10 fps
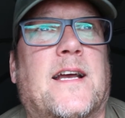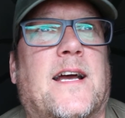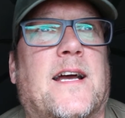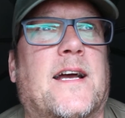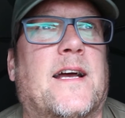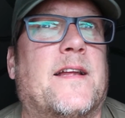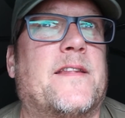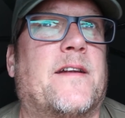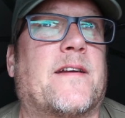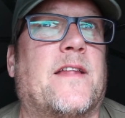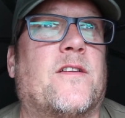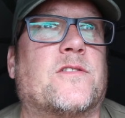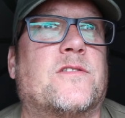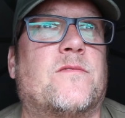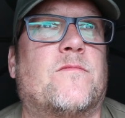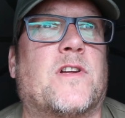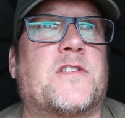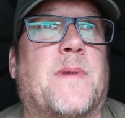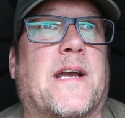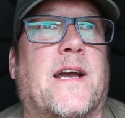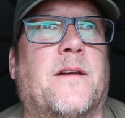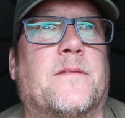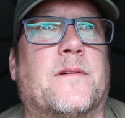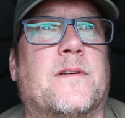And then I'll get those rods back out.